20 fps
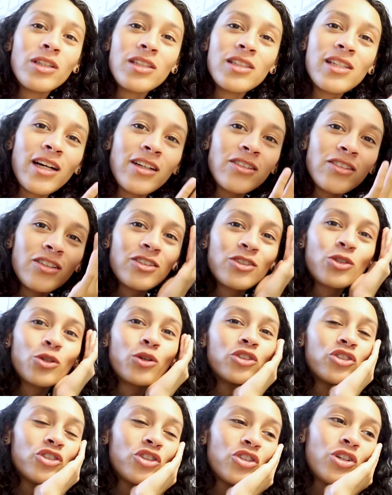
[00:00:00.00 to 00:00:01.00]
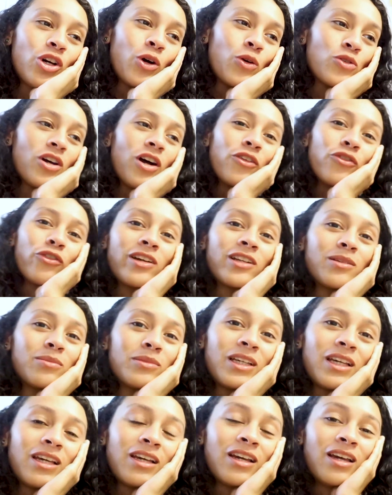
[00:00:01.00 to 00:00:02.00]
detector. So it just goes off
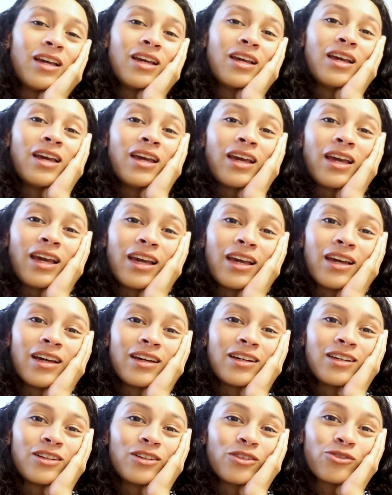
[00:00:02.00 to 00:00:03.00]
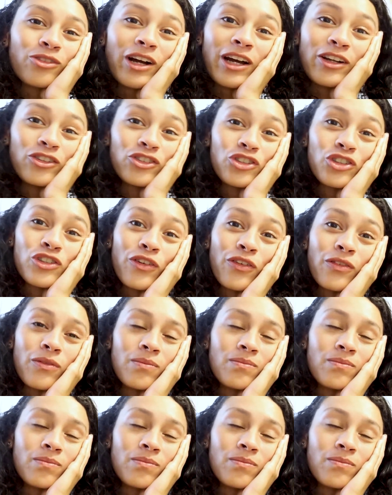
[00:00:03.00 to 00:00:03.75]
randomly, and Ryder just